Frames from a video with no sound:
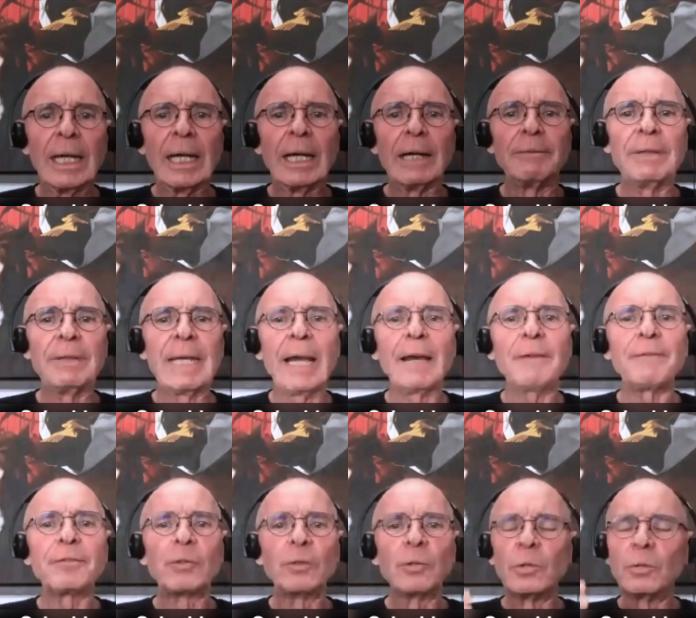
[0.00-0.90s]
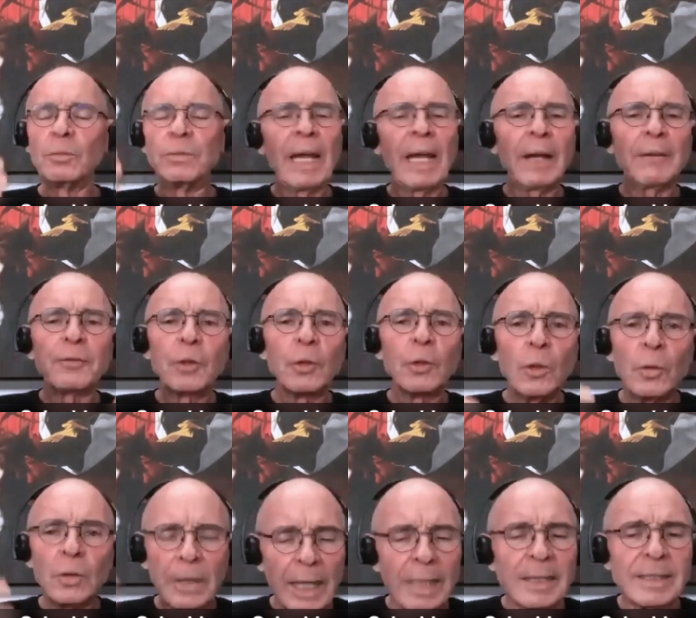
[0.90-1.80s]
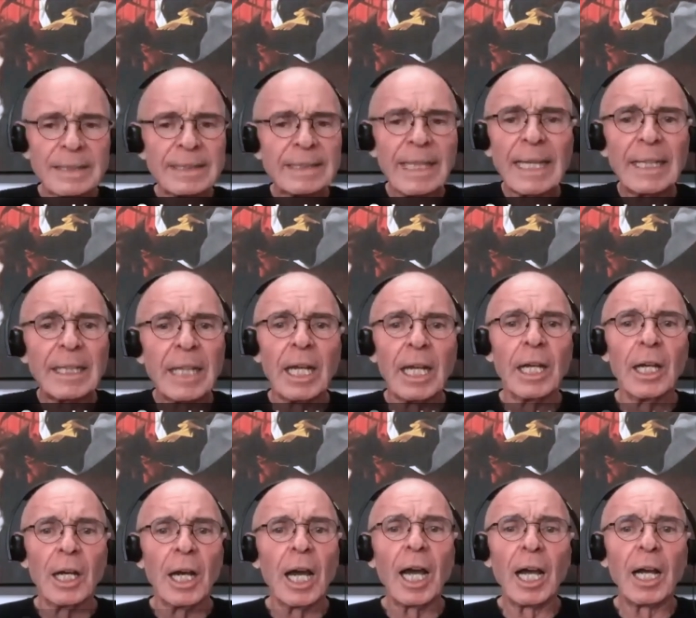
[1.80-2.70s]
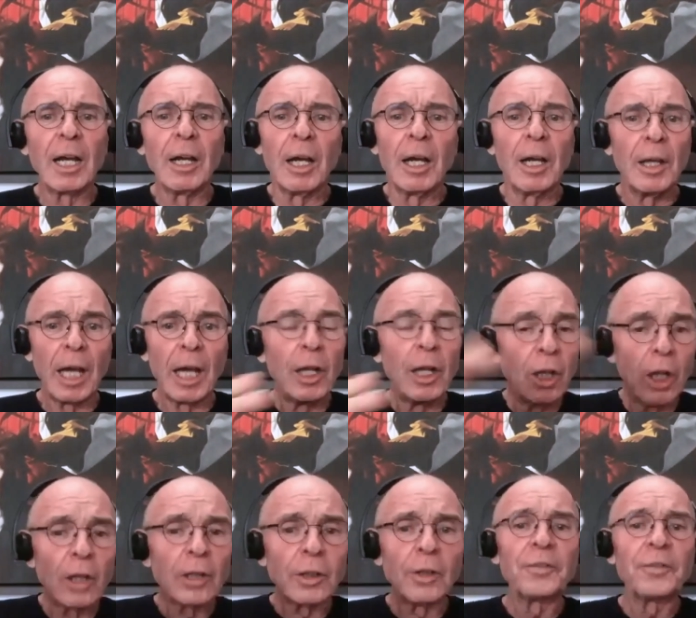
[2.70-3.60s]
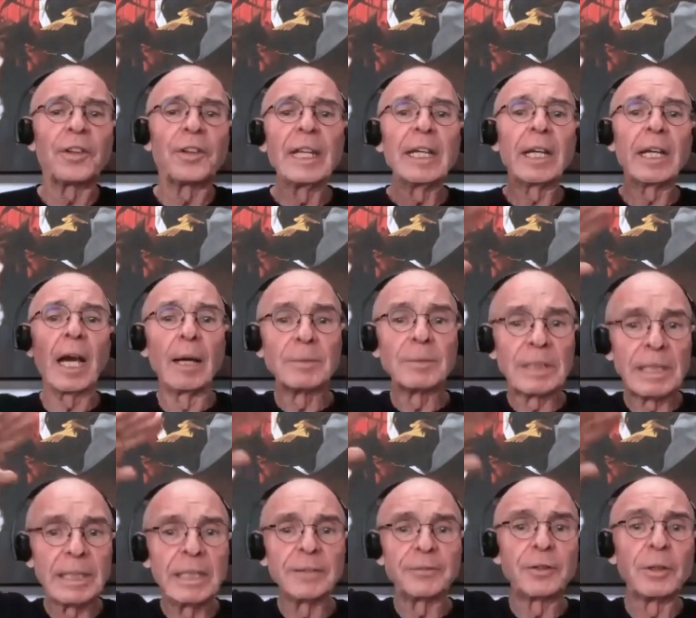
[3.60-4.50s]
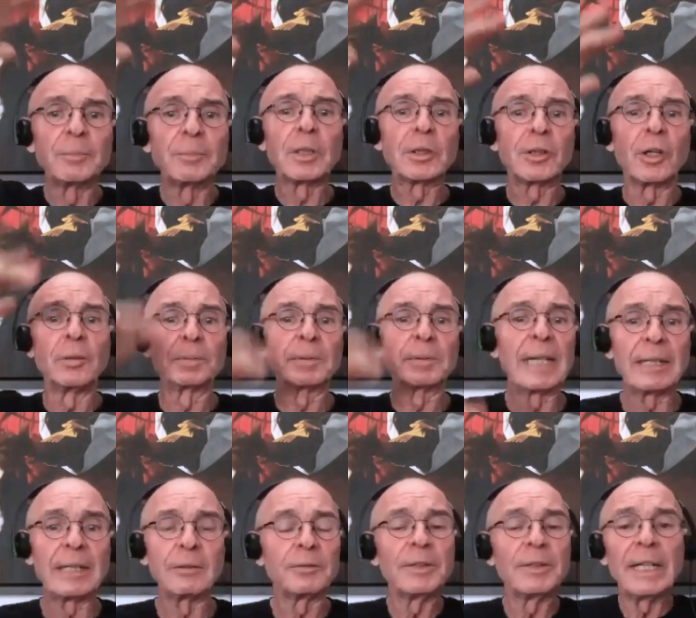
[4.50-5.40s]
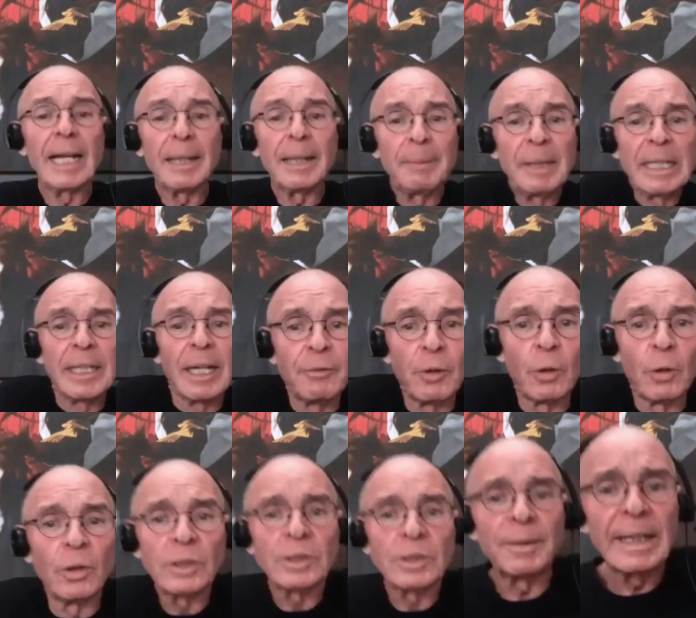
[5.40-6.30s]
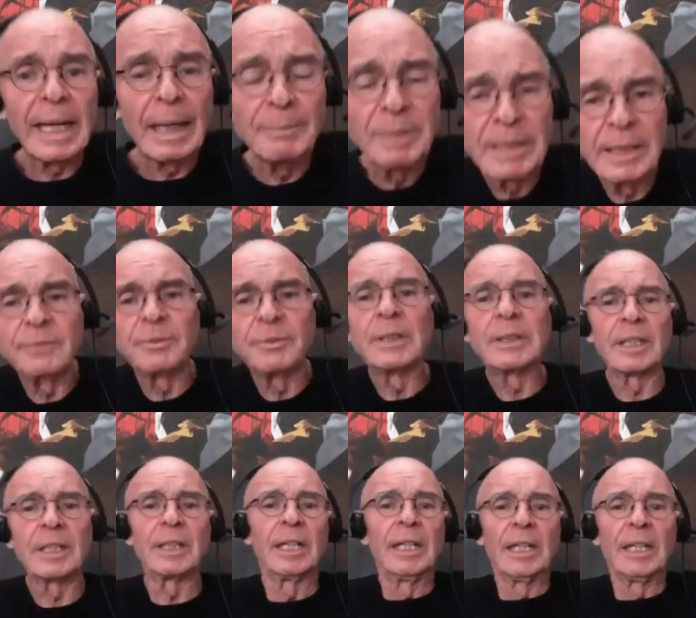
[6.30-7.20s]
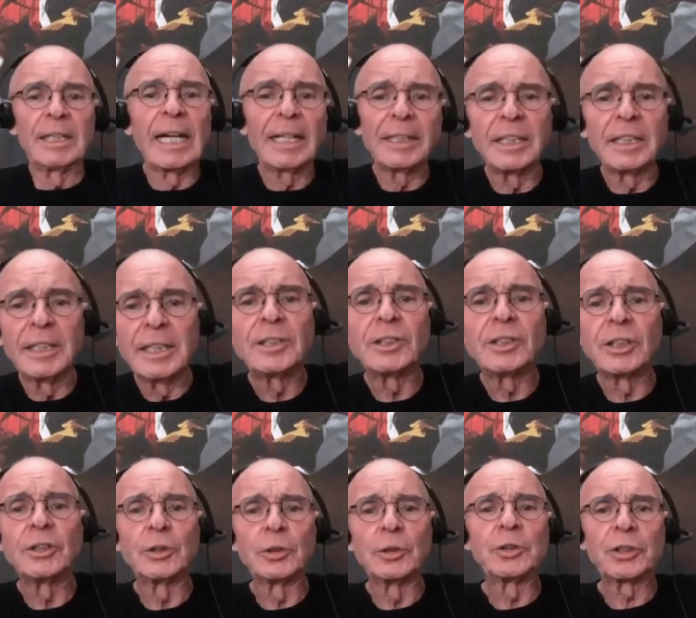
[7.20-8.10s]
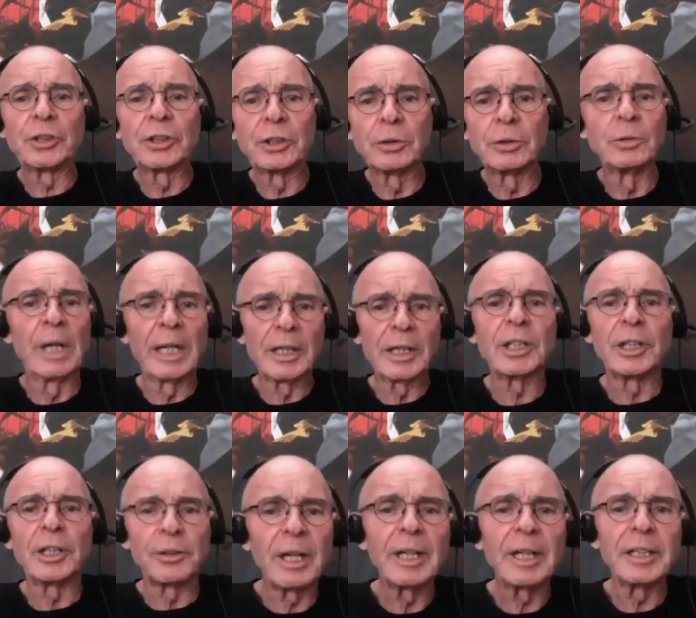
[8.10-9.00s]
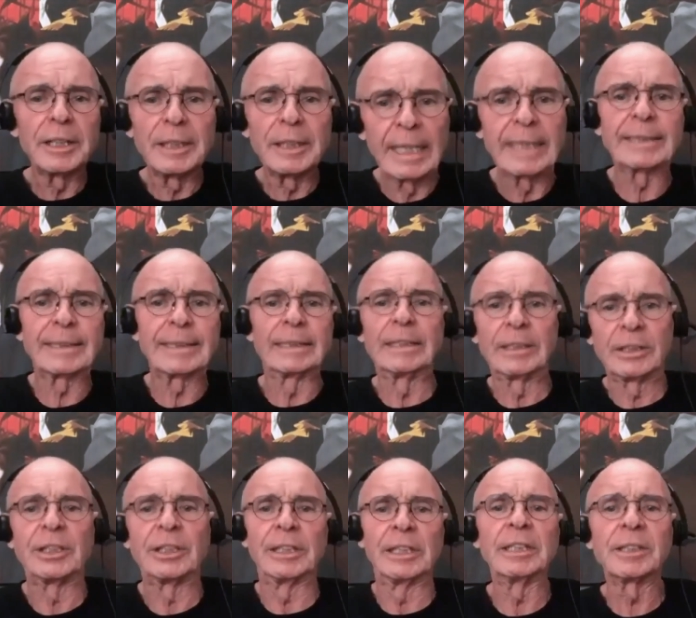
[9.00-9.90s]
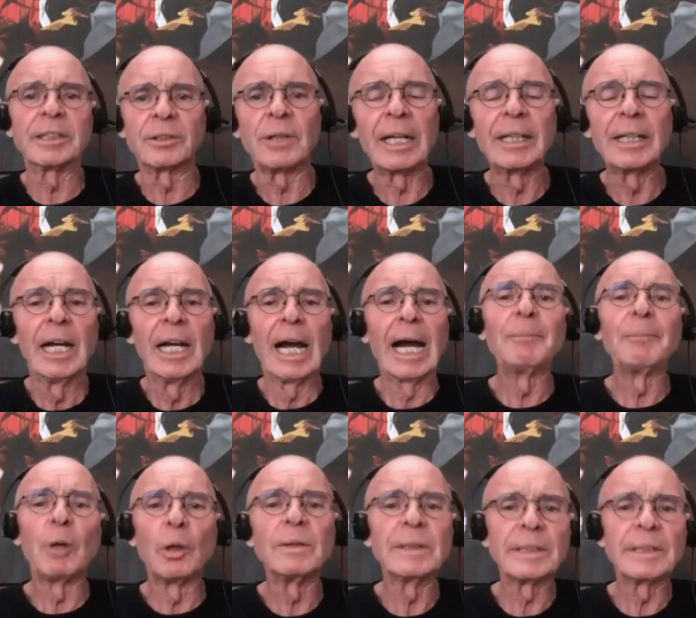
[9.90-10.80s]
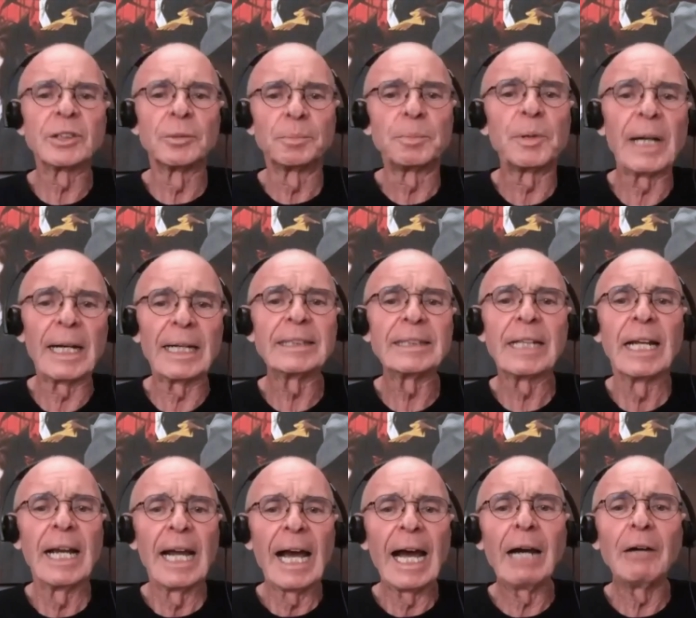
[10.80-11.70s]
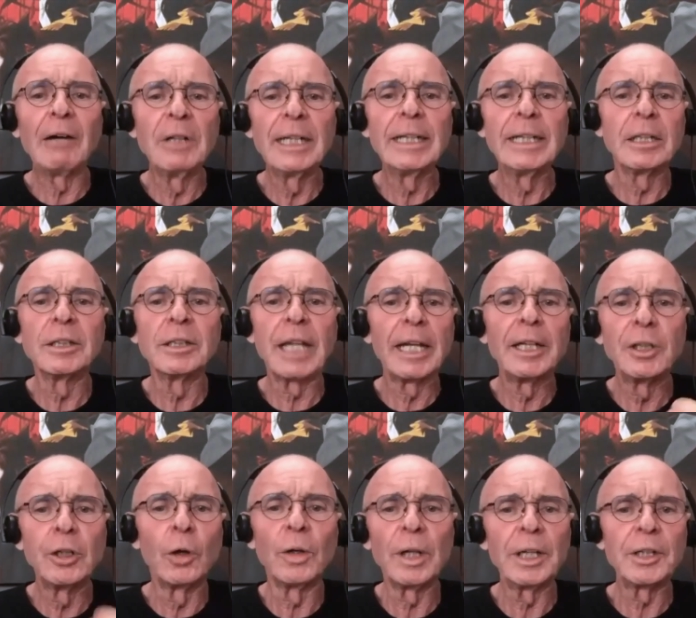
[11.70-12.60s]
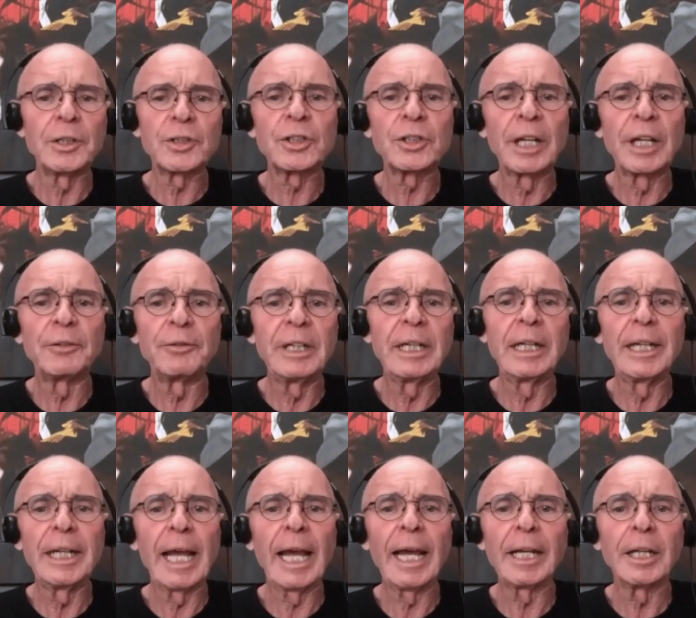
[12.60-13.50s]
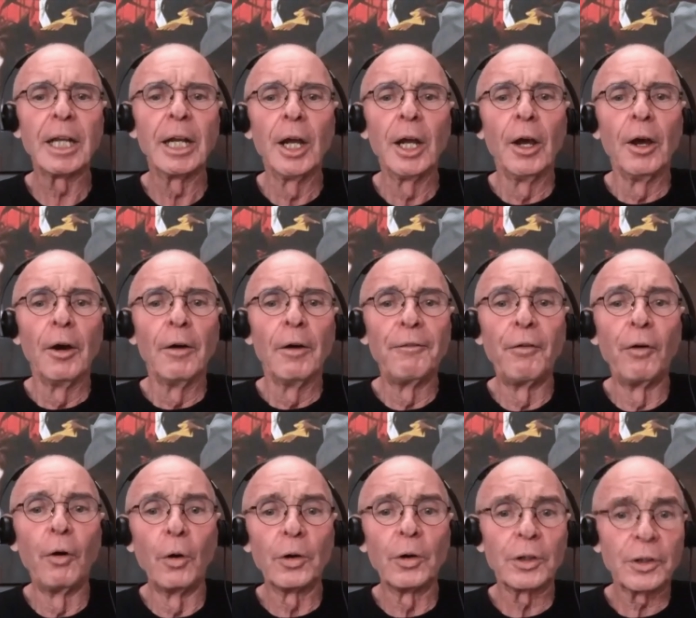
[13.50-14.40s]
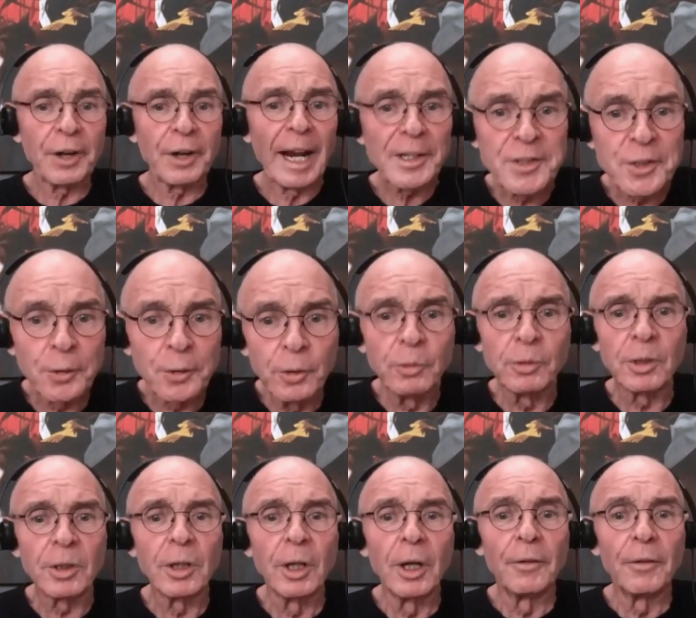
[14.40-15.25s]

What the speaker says: We have to look, as I said, a lot of things comes here from the top down. When I'm in Davos, when I'm sit with the 19 institutions who are actually running the SDGs, right, I'm always surprised how little knowledge they really had for grassroots.